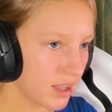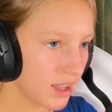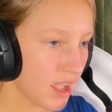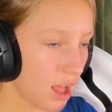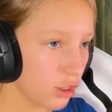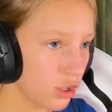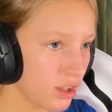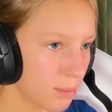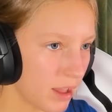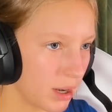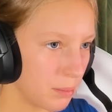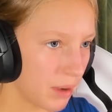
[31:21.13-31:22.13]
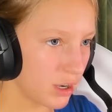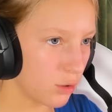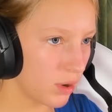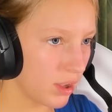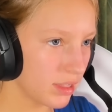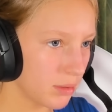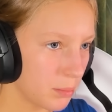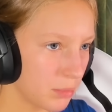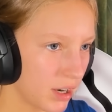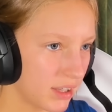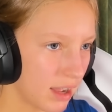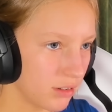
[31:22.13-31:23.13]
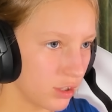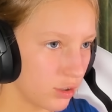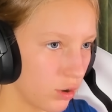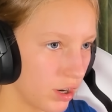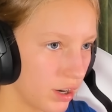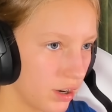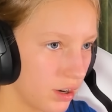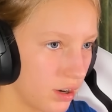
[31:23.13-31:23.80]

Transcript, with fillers: Yeah, it looks better, but I don't want them to break down the door.